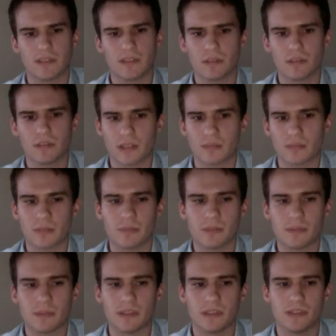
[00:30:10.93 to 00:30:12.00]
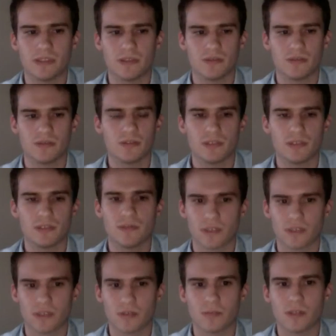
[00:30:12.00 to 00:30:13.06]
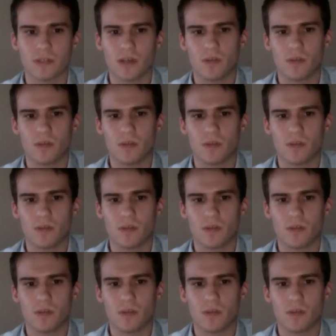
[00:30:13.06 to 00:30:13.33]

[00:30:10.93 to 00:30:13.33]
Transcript: the threat maybe into two different groups.